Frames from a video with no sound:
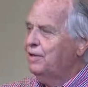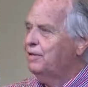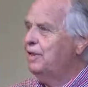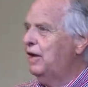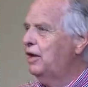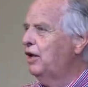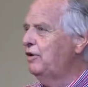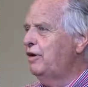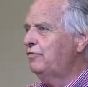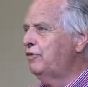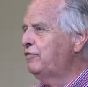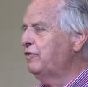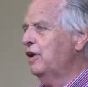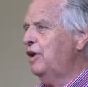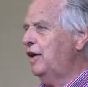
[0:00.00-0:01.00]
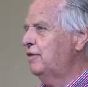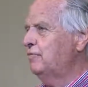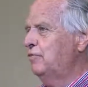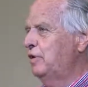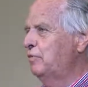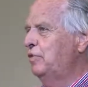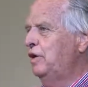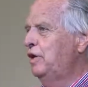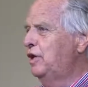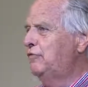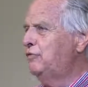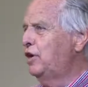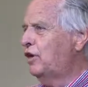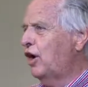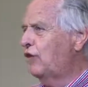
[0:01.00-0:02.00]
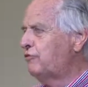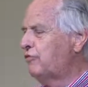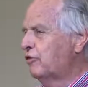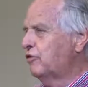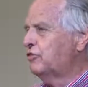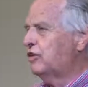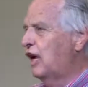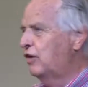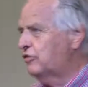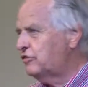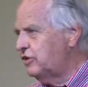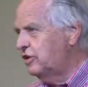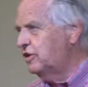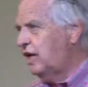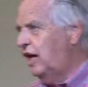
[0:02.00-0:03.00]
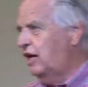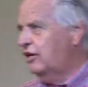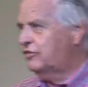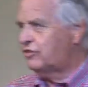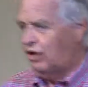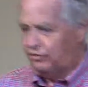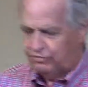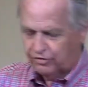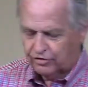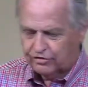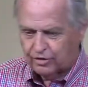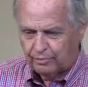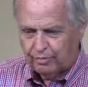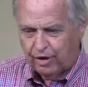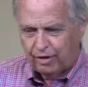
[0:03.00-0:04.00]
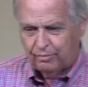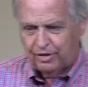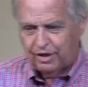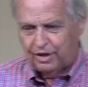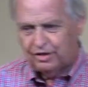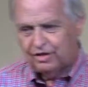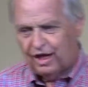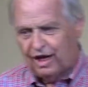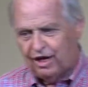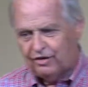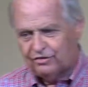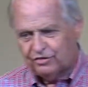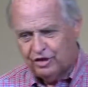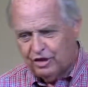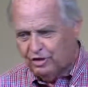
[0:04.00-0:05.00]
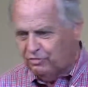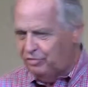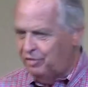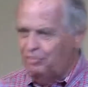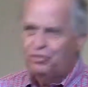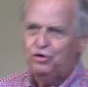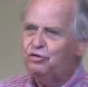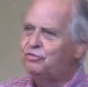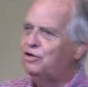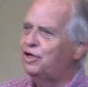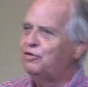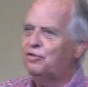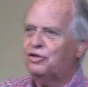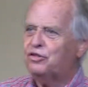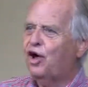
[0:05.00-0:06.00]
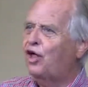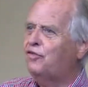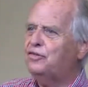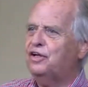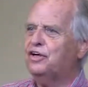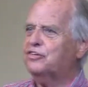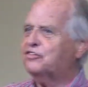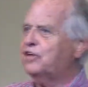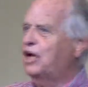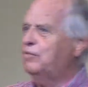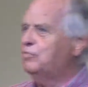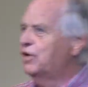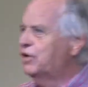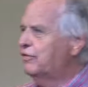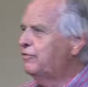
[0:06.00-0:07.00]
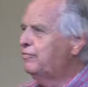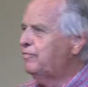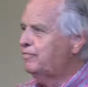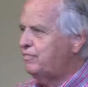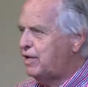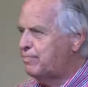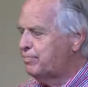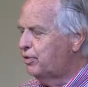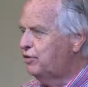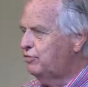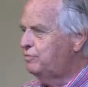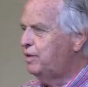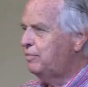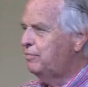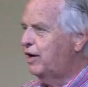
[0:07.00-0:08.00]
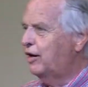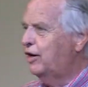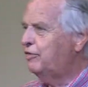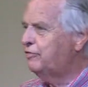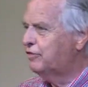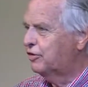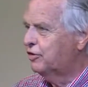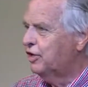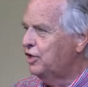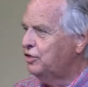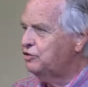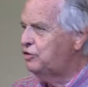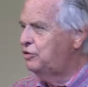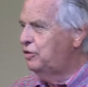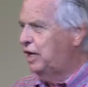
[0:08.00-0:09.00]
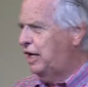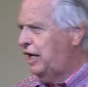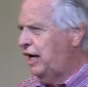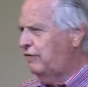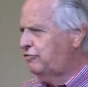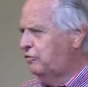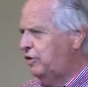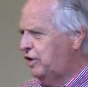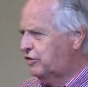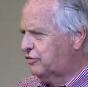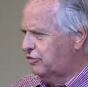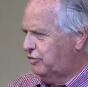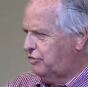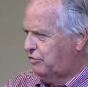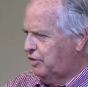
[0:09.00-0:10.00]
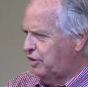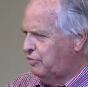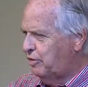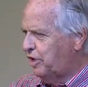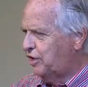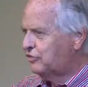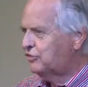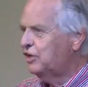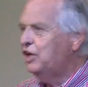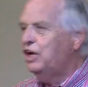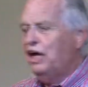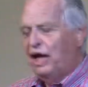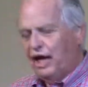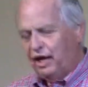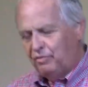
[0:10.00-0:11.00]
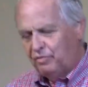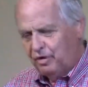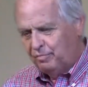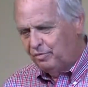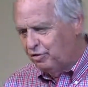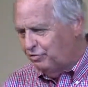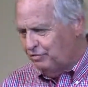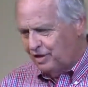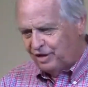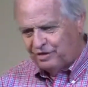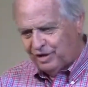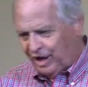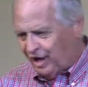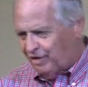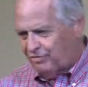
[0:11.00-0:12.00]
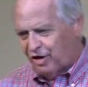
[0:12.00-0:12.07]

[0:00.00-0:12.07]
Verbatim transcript: that I'll never forget when we lived in our first house in Dallas, our first apartment in Dallas. We moved in with all the excitement of people who've been married for 2.5 weeks or 3 weeks, and we moved in to have